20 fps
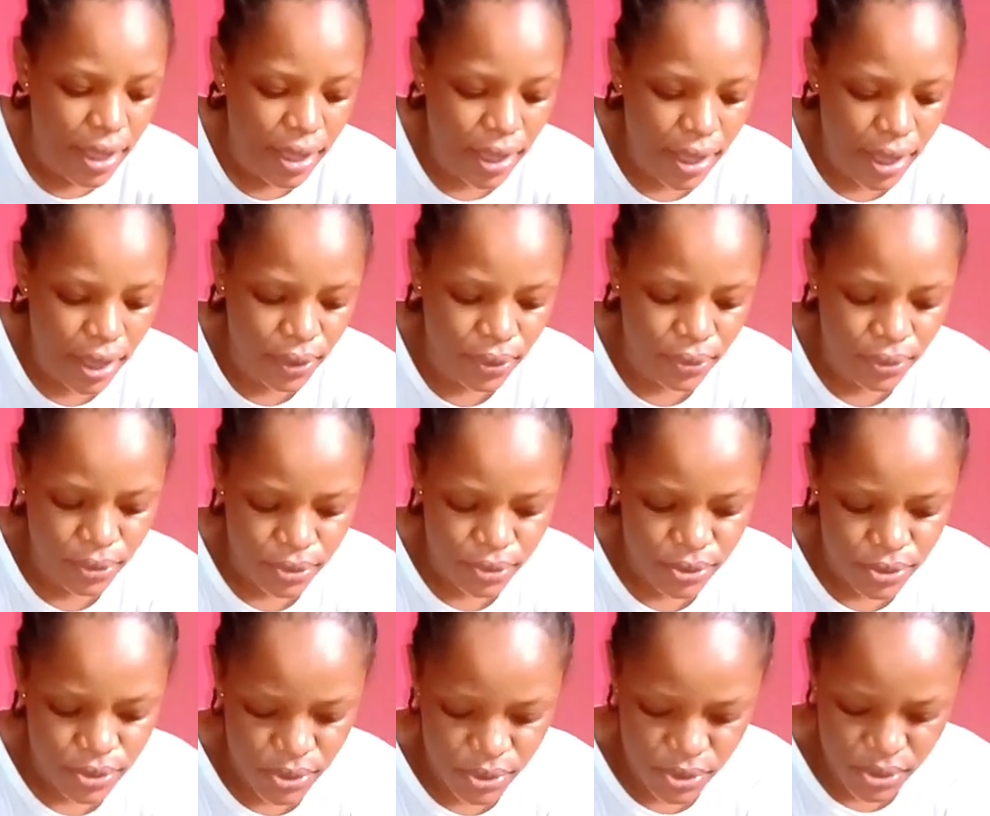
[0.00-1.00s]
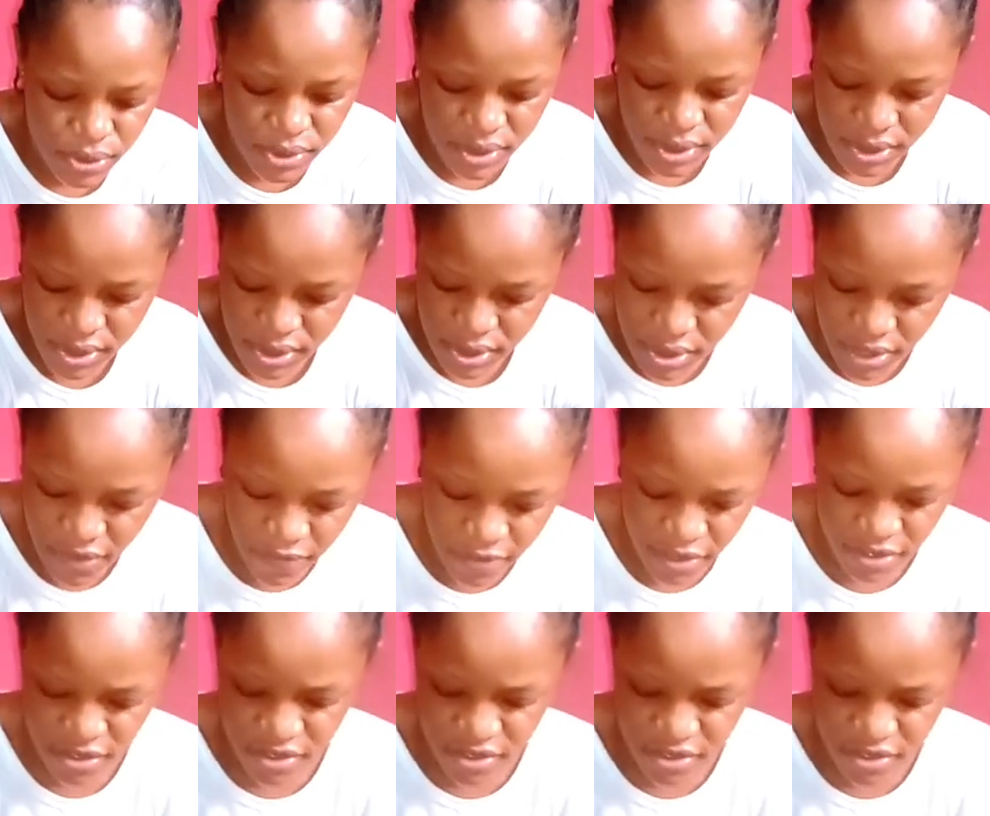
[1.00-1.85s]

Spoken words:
how to use it. Save me the